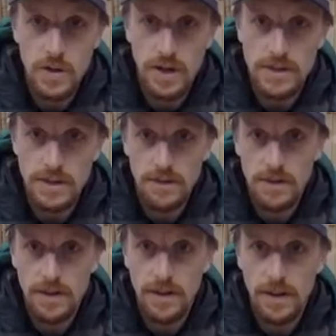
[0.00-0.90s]

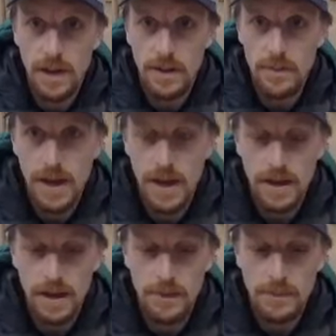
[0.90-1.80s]
transceiver and my
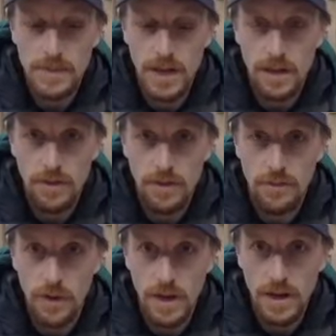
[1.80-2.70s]
headlamp take
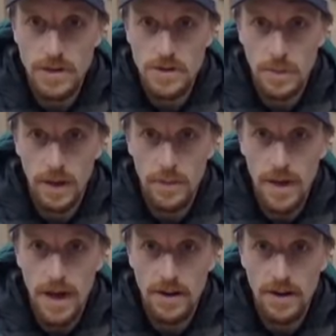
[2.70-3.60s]
three AAA
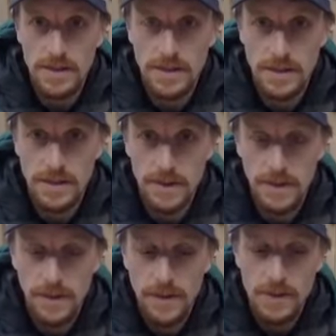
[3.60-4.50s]
batteries.
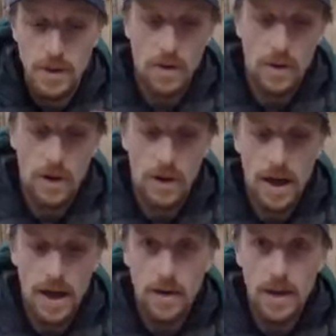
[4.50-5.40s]
So
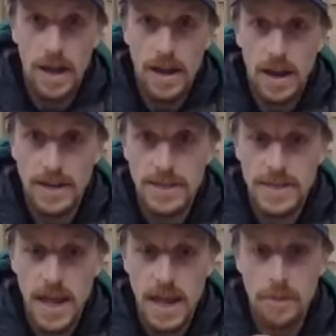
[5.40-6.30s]
I go ahead and I
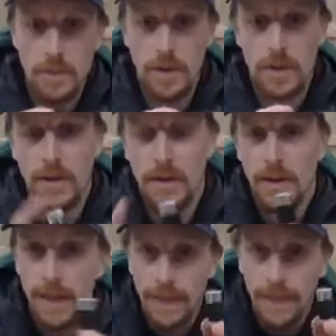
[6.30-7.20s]
tape
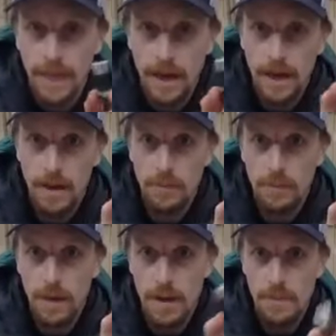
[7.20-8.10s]

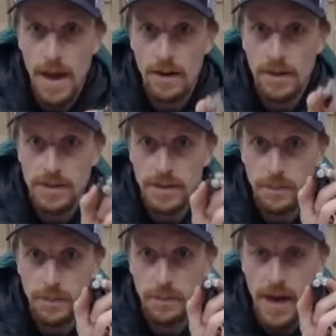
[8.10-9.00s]
um, my batteries into
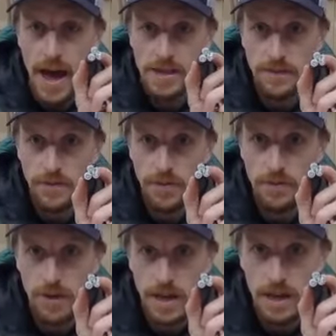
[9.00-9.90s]
packs of
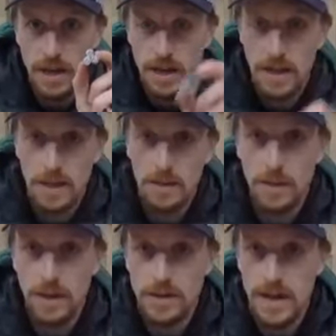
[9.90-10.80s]
three
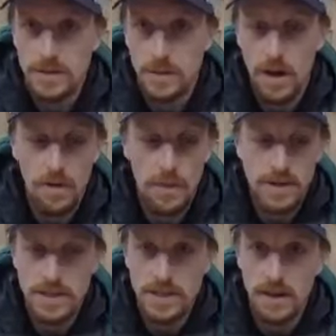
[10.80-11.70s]
because that's what all my
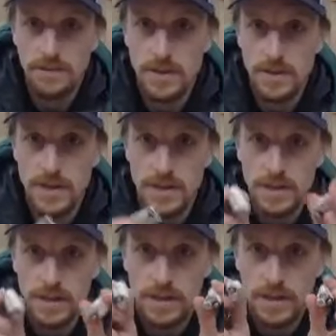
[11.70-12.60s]
stuff
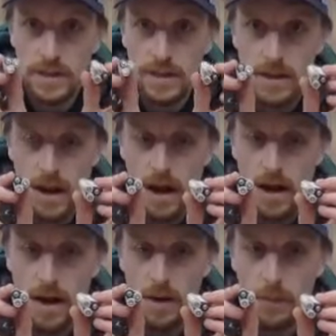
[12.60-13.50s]
uses.
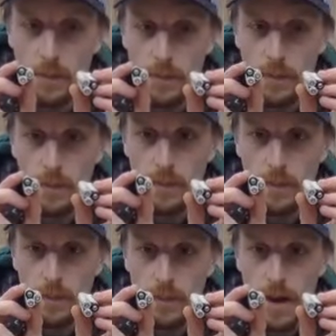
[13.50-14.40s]
Um,
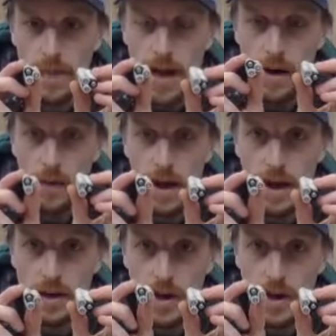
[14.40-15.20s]
and that way I